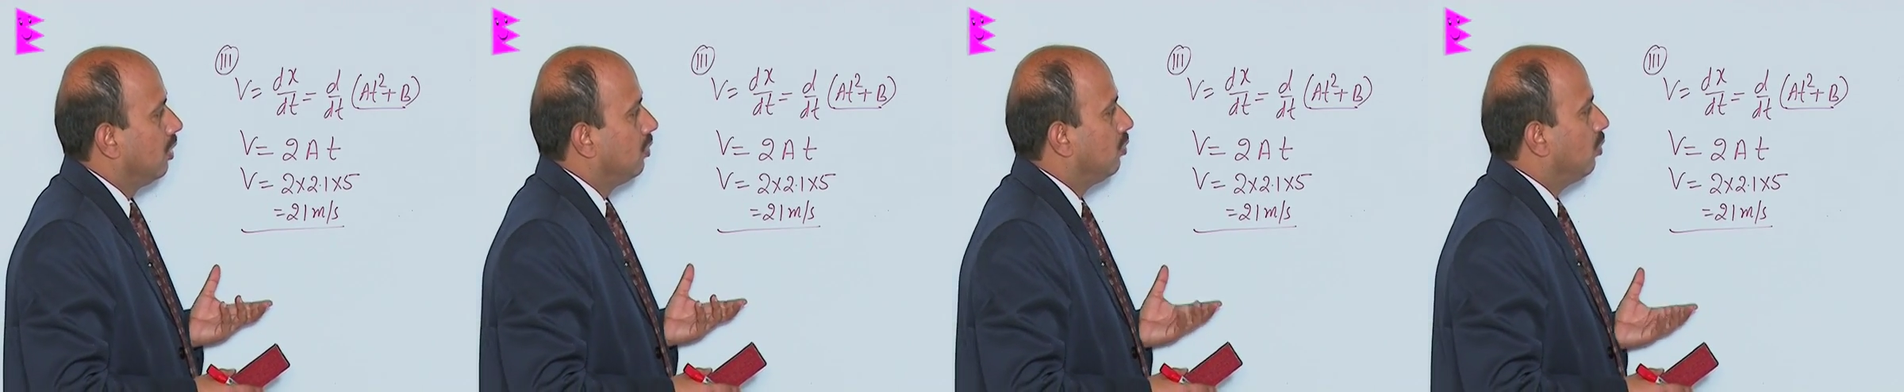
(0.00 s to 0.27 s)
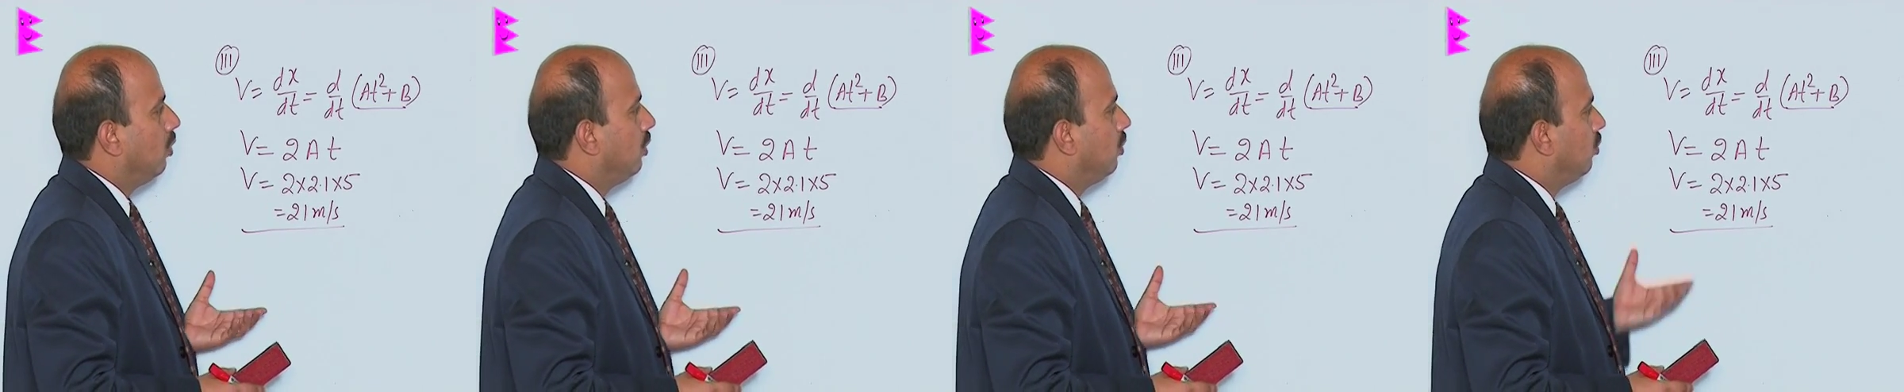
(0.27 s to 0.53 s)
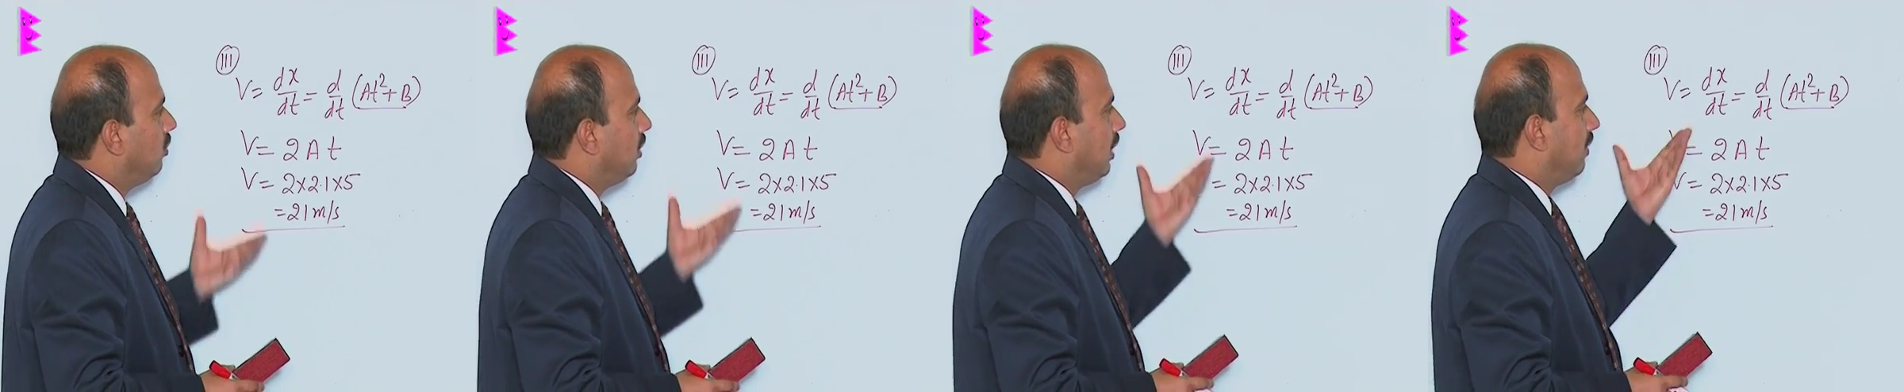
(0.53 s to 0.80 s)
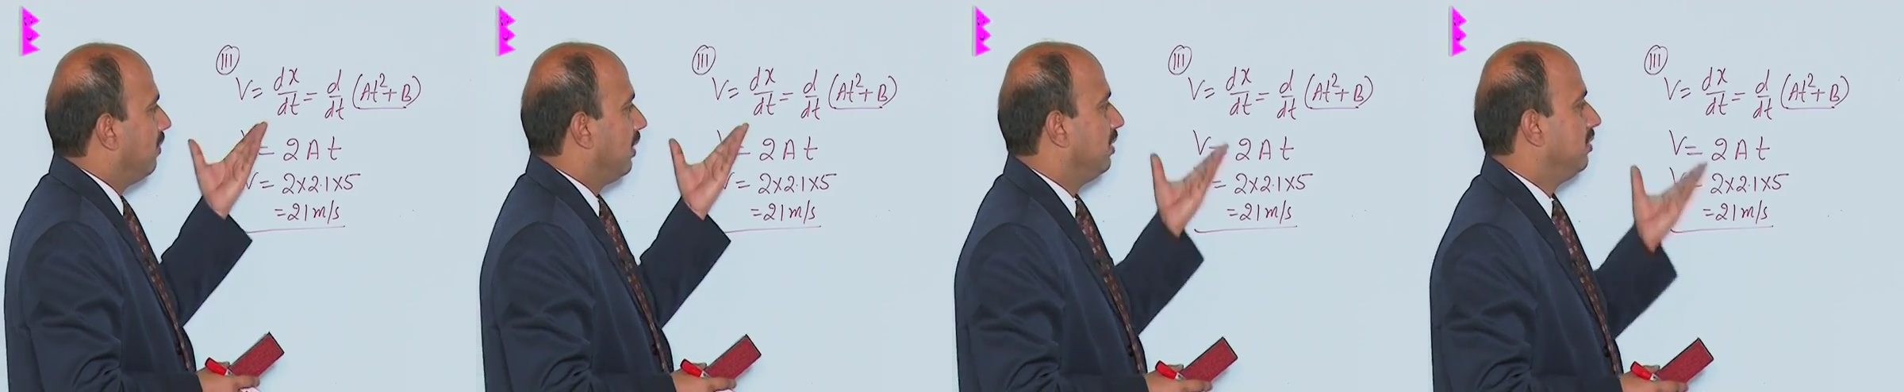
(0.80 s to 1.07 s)
So,
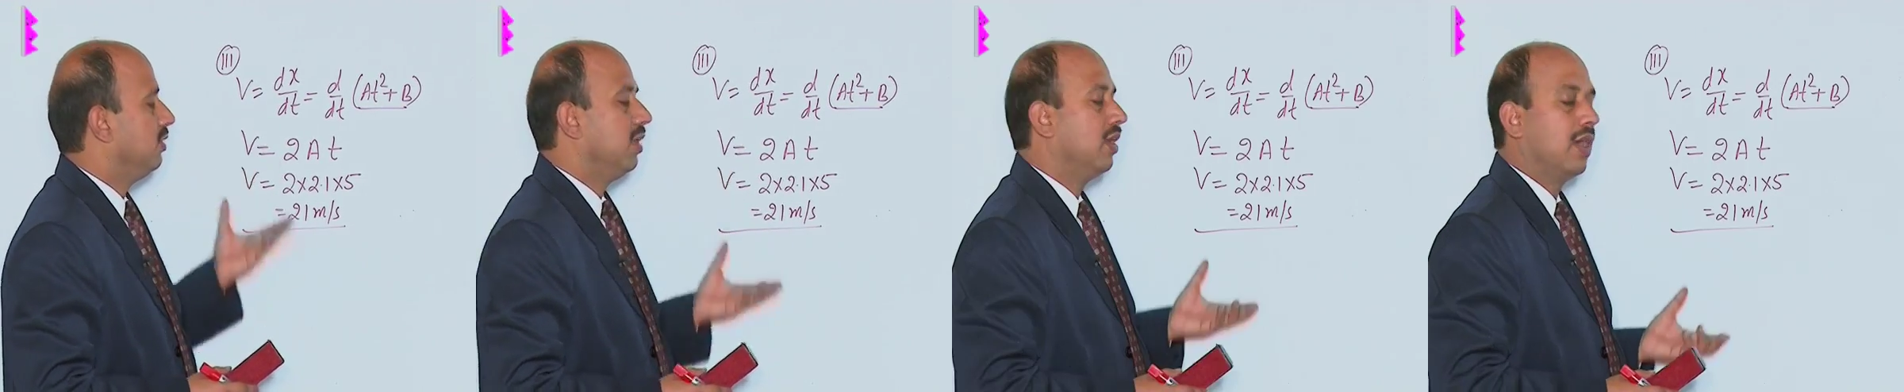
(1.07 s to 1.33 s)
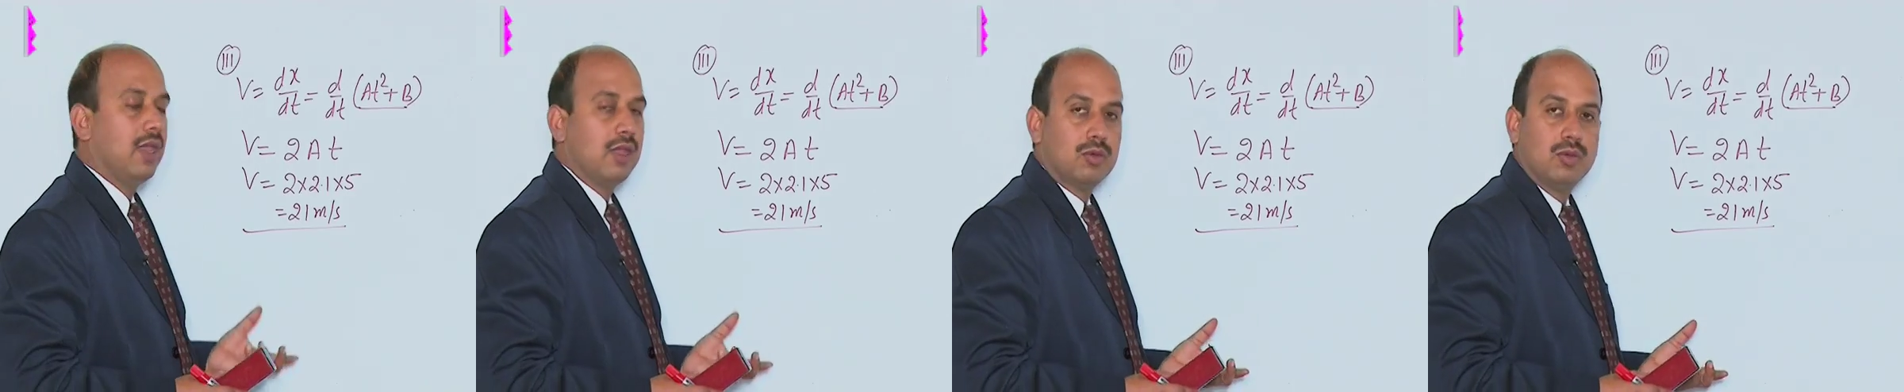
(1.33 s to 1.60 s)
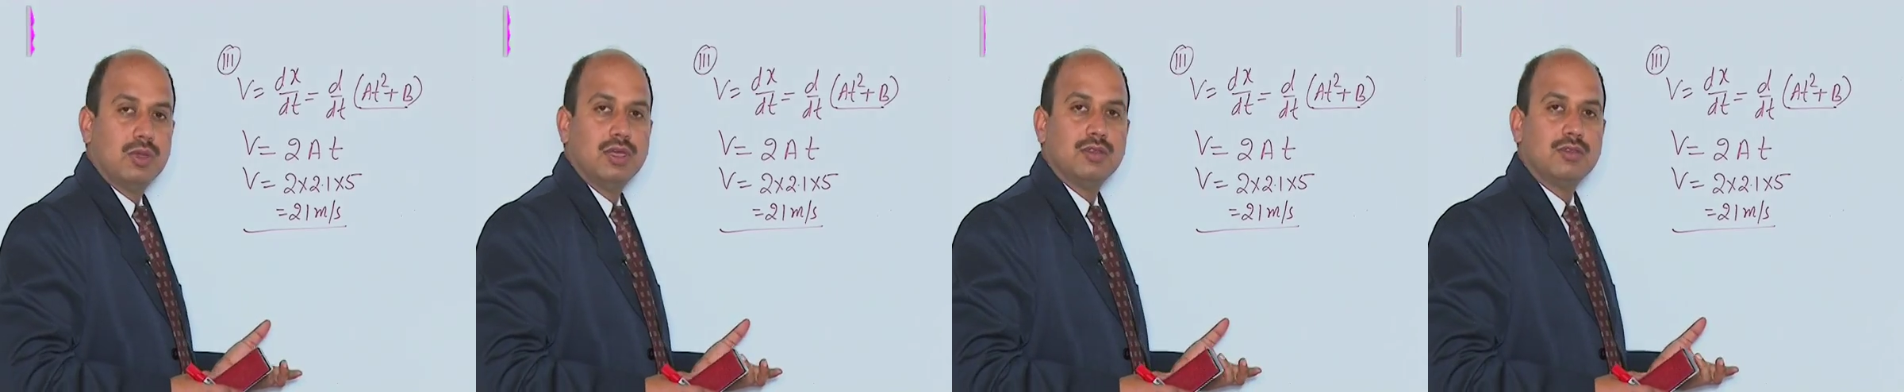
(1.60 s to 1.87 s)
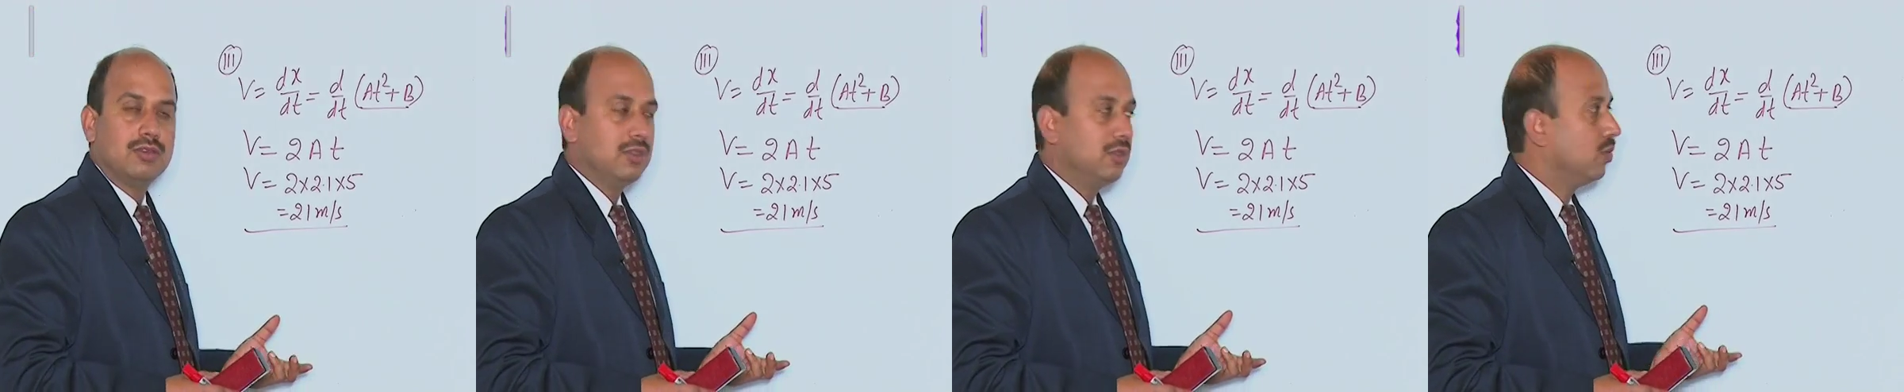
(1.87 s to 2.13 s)
using differential
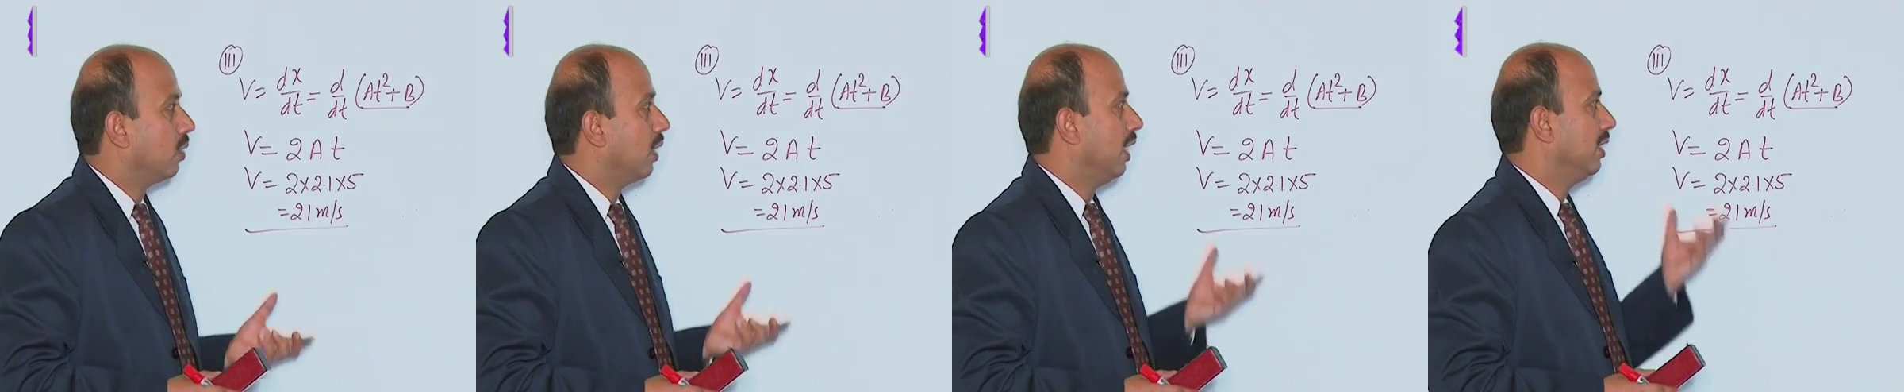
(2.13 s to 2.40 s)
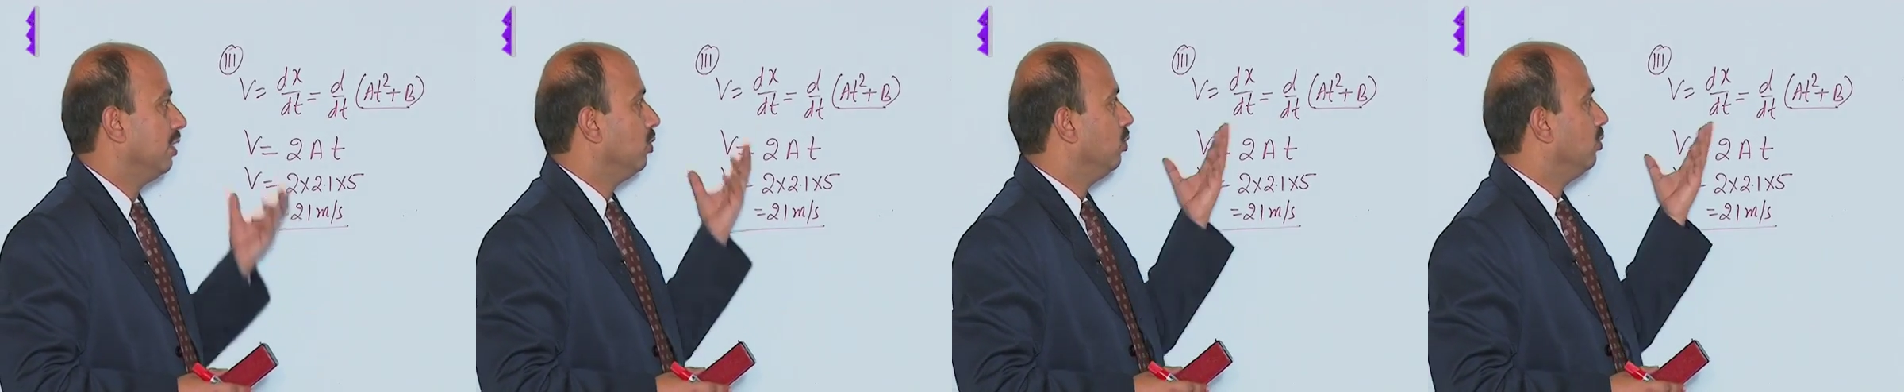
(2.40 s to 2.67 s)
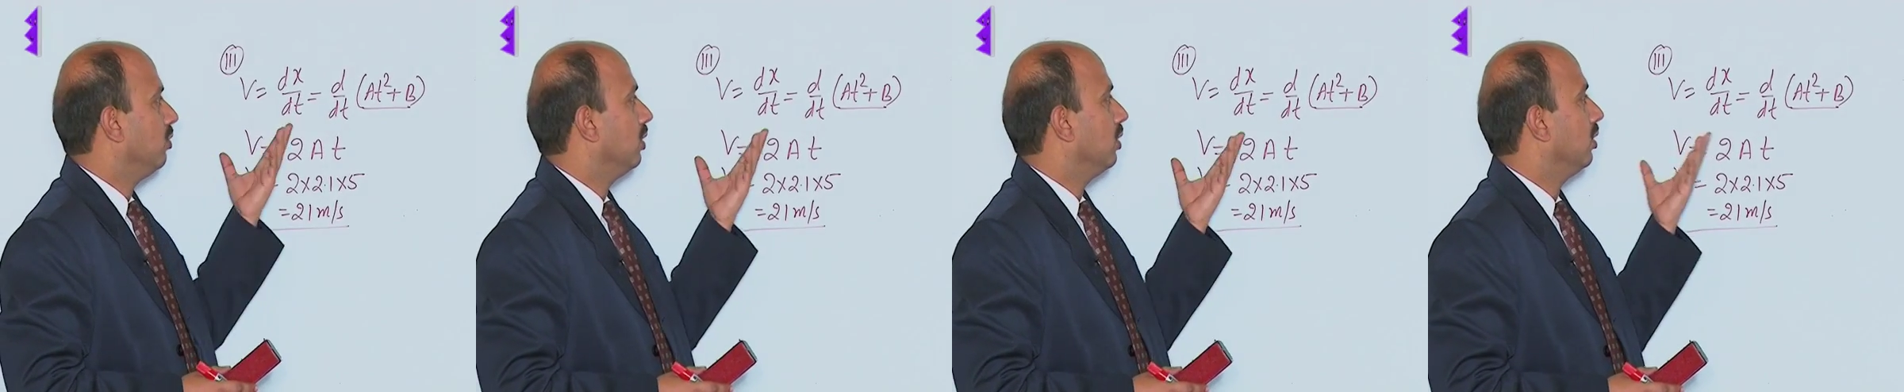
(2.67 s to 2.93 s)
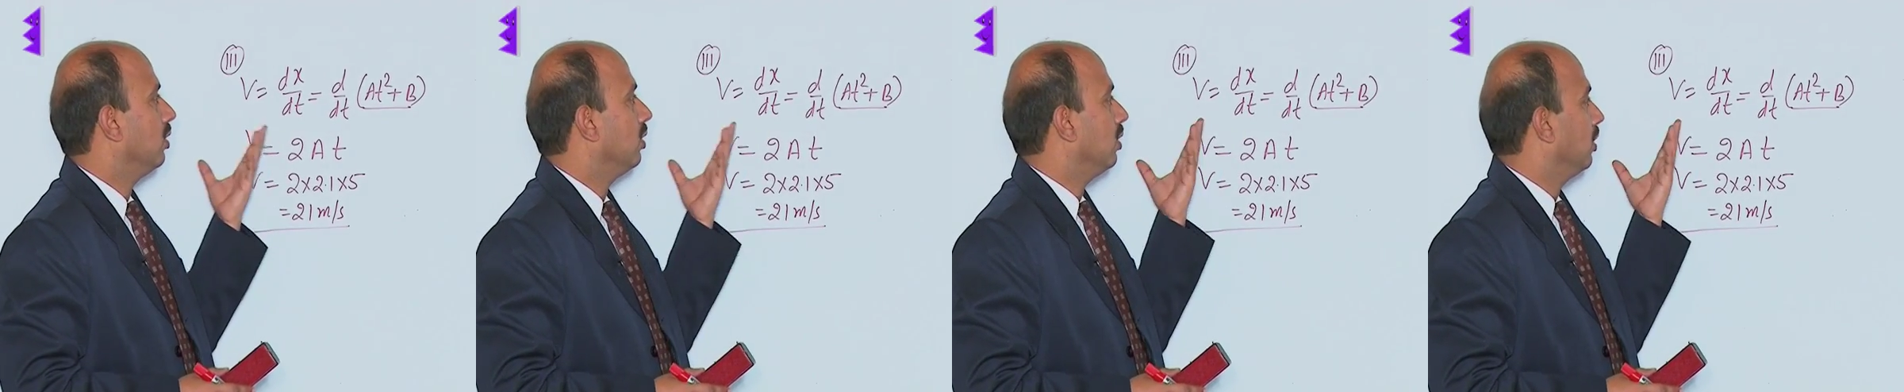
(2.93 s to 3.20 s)
calculus you can use
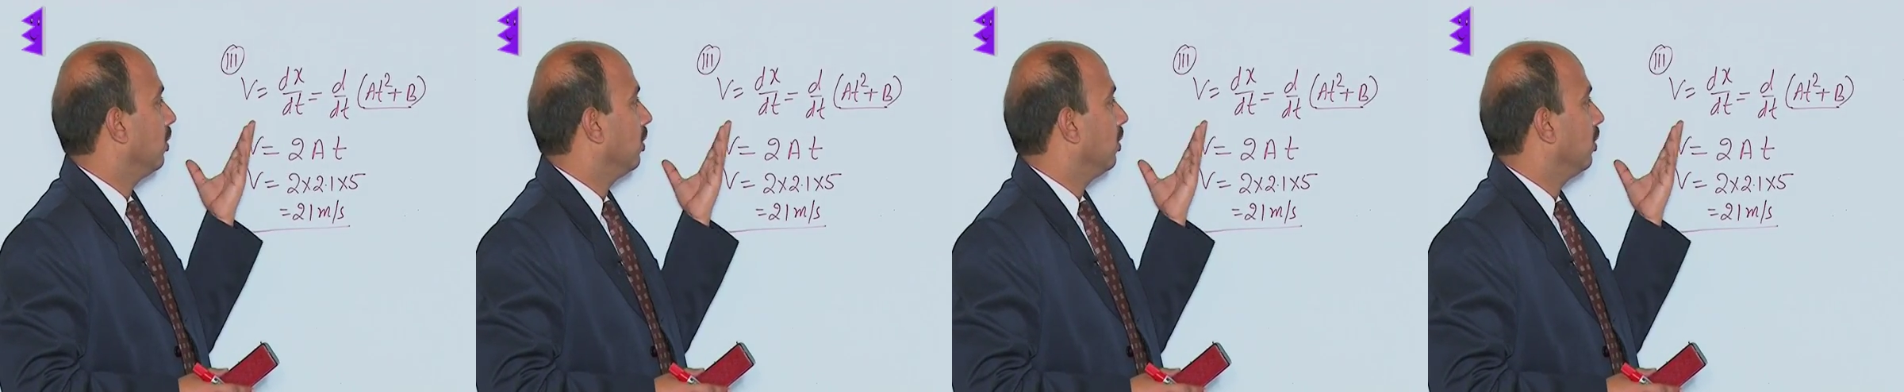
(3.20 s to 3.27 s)
here